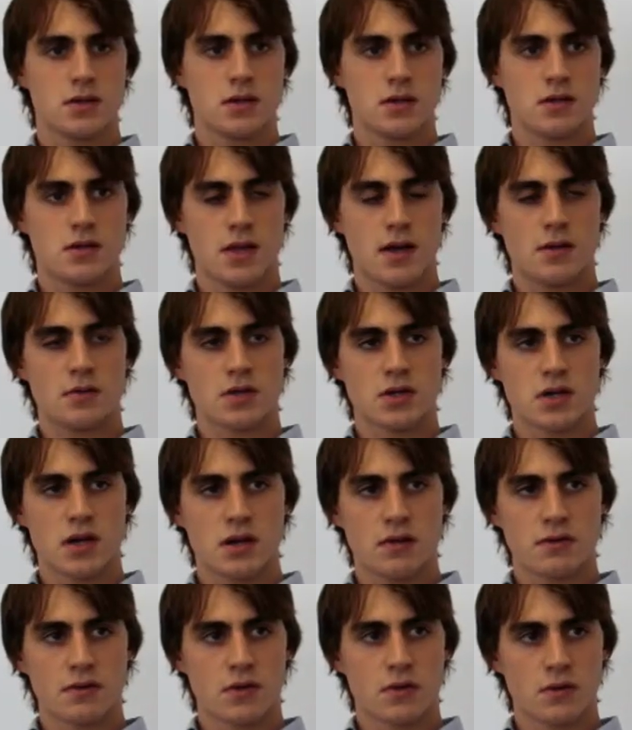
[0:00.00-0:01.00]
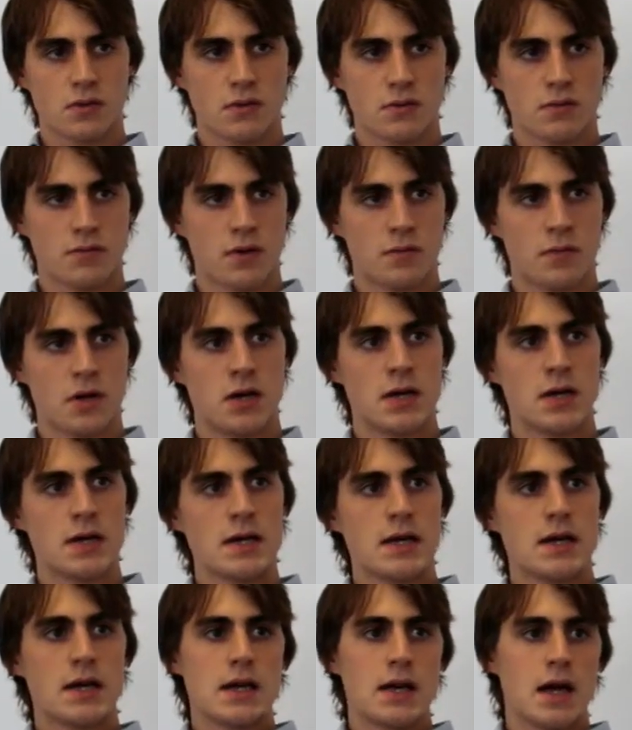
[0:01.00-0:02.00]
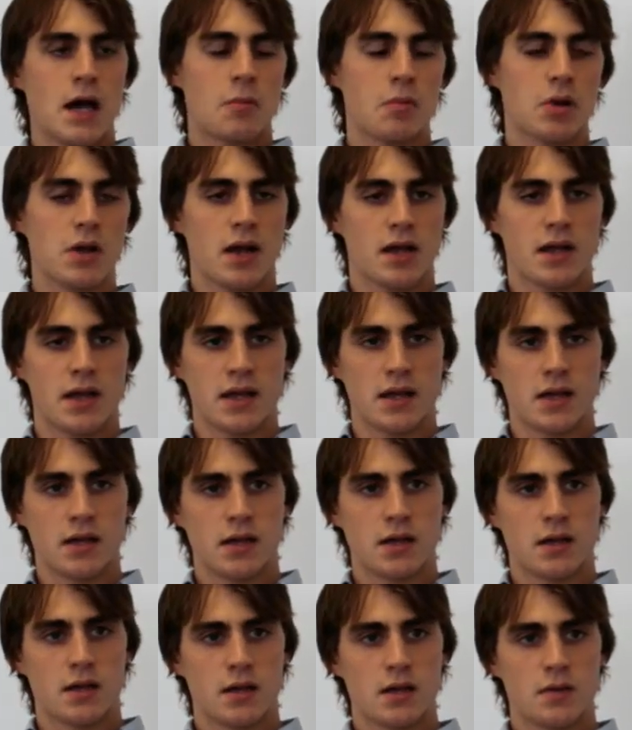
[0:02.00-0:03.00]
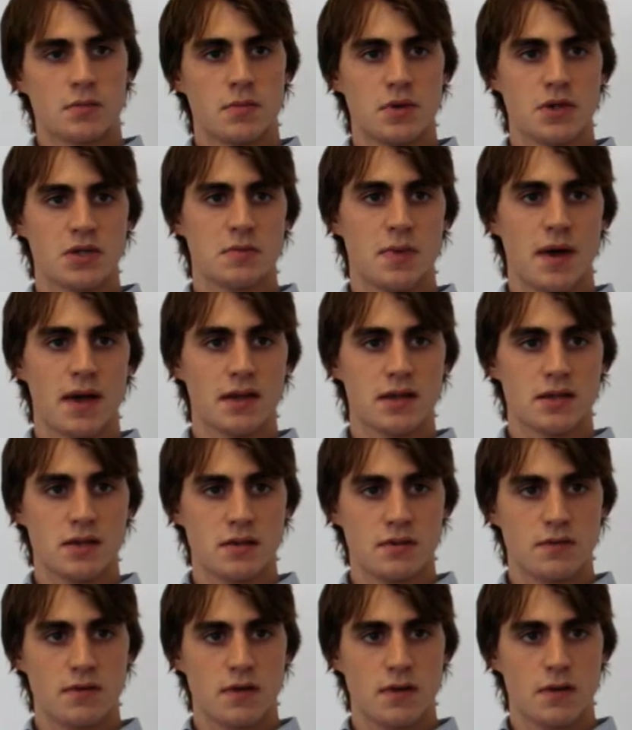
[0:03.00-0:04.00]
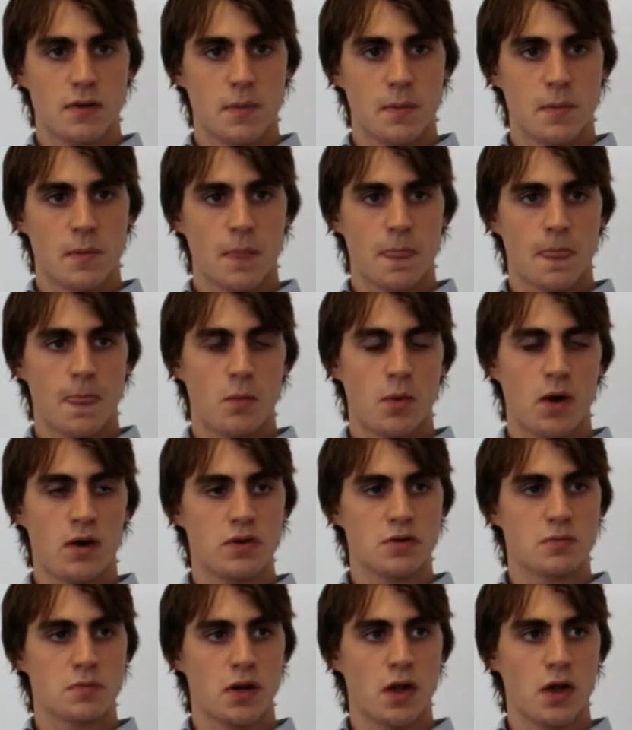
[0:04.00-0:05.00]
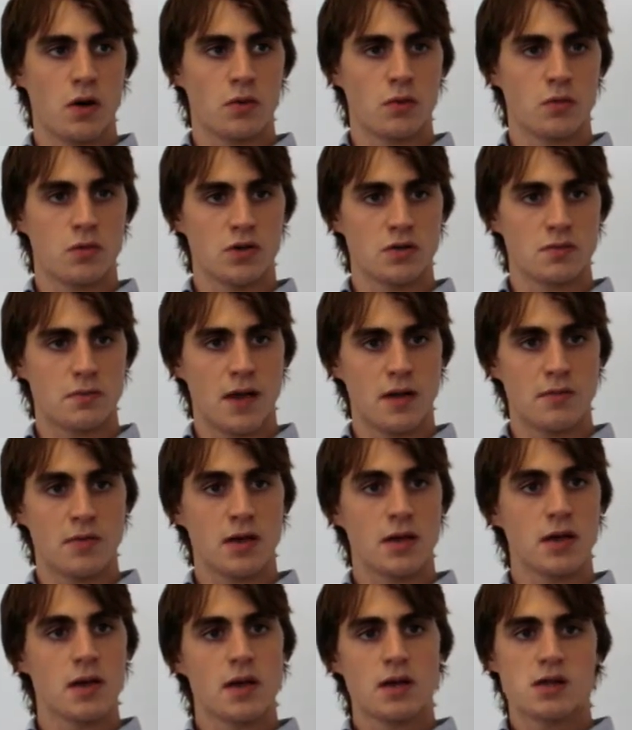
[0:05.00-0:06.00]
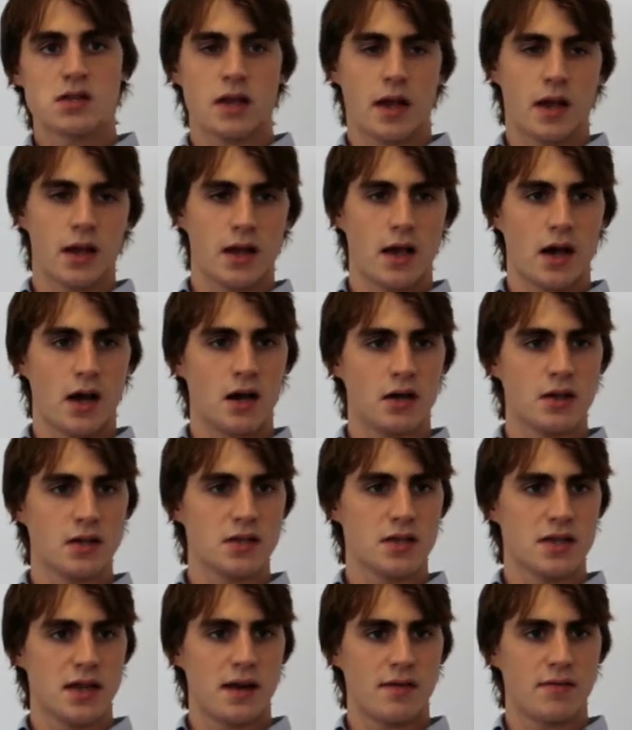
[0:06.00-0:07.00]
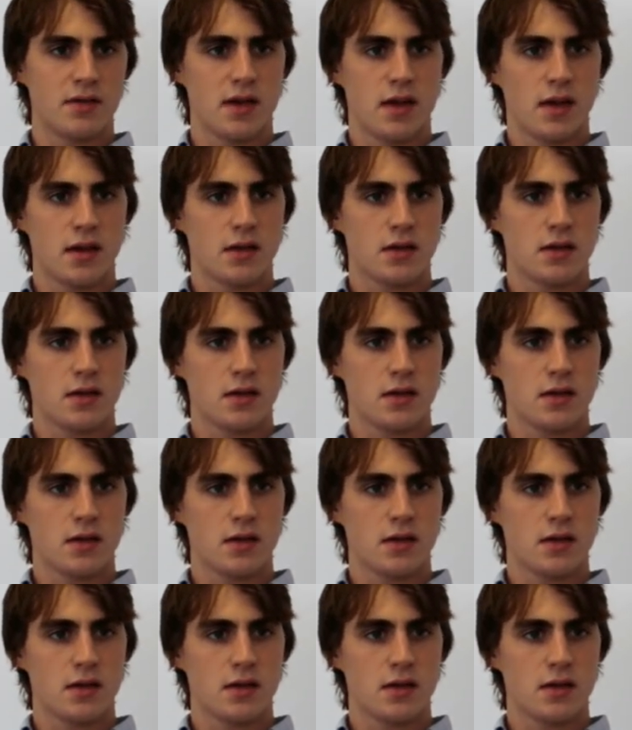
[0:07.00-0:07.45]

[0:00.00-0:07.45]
So that was kind of cool from a planning perspective, whereas Plone was maybe slightly harder to navigate.